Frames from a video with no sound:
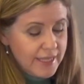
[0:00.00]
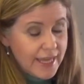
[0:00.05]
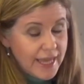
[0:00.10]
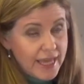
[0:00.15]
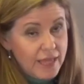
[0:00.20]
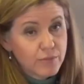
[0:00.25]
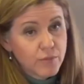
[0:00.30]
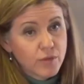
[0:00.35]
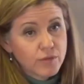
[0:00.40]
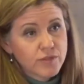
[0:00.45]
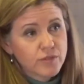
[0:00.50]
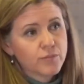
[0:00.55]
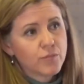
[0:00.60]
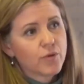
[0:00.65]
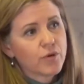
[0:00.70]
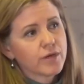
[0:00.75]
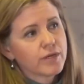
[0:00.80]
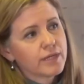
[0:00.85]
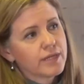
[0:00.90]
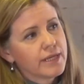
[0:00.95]
And most
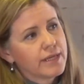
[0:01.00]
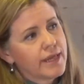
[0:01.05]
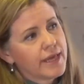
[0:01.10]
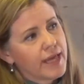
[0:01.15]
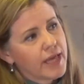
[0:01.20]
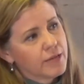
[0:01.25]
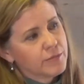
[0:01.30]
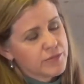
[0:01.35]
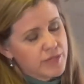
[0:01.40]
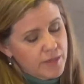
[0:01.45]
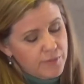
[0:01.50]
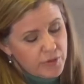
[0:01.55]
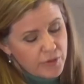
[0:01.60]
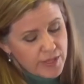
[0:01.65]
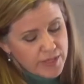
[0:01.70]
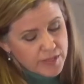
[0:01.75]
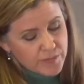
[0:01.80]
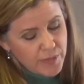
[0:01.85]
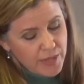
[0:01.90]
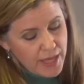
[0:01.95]
importantly, they help
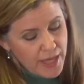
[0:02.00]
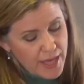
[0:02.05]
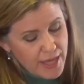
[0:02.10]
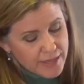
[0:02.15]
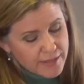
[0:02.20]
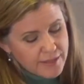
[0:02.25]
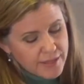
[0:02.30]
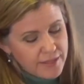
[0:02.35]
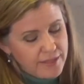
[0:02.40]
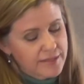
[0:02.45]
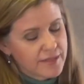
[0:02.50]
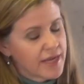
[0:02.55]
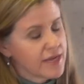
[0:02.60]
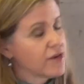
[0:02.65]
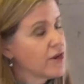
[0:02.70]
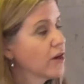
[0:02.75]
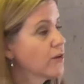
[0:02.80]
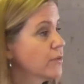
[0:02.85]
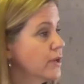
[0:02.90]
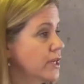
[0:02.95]
WSPS
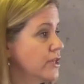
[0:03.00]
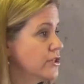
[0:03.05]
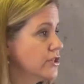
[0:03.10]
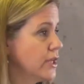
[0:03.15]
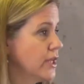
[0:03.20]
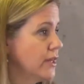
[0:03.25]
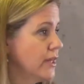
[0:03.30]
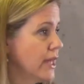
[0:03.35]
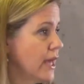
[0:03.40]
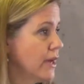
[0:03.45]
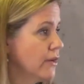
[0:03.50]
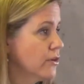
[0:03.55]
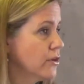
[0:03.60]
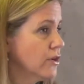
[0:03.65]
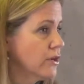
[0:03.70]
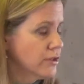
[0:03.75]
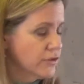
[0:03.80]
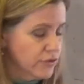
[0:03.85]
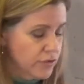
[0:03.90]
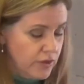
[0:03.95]
extend our reach in the
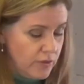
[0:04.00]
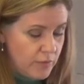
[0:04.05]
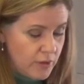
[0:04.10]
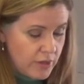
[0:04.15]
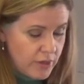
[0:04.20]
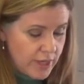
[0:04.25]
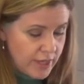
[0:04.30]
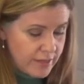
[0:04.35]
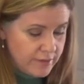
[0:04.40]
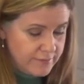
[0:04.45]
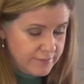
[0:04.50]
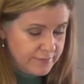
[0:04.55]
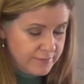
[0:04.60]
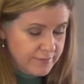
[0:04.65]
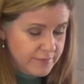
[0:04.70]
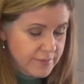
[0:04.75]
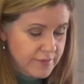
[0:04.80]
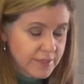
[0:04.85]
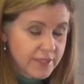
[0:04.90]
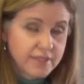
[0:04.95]
agricultural community.
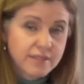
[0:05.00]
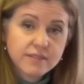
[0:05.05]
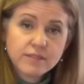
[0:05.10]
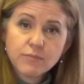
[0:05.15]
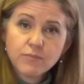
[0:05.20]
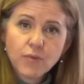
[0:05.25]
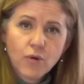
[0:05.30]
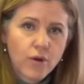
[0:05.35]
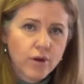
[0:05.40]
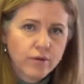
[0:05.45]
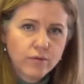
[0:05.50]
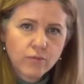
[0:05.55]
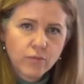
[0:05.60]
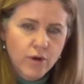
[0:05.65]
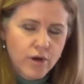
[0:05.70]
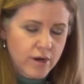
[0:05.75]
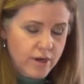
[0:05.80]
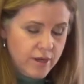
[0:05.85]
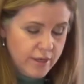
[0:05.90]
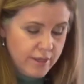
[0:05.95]
This is important
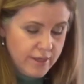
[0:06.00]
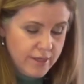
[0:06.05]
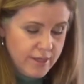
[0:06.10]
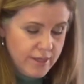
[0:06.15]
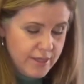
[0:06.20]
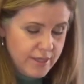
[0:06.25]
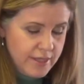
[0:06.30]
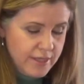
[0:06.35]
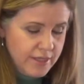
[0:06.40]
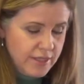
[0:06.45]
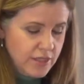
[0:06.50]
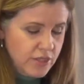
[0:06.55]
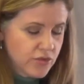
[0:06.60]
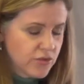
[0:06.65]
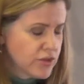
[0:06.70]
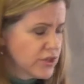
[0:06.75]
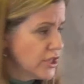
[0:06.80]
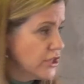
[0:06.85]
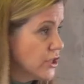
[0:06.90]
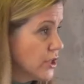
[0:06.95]
work.
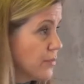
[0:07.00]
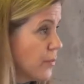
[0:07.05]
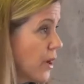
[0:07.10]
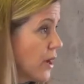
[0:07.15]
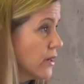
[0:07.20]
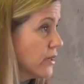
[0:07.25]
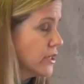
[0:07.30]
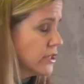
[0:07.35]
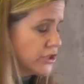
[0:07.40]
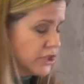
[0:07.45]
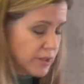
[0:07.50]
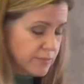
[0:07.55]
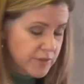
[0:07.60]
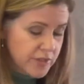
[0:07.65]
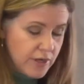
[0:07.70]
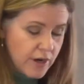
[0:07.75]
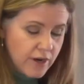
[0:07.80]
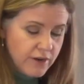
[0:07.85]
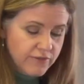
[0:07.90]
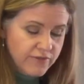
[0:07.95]
Strategic partnerships
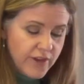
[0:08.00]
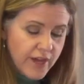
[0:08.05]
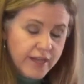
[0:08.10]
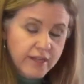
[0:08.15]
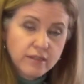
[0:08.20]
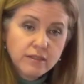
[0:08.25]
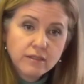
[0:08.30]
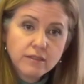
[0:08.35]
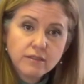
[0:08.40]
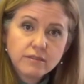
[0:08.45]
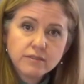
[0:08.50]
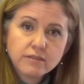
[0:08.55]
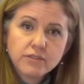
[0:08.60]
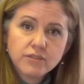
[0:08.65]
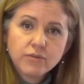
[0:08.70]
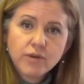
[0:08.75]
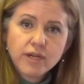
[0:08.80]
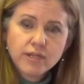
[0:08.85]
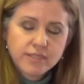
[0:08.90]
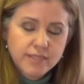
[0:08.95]
are vital
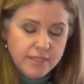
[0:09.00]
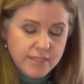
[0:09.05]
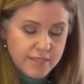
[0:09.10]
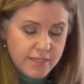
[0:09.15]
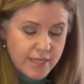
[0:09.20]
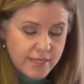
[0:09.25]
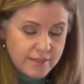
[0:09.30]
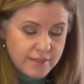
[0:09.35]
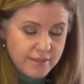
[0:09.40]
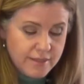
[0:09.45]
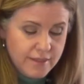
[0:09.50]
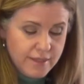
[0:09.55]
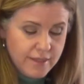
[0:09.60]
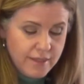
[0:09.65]
to our success.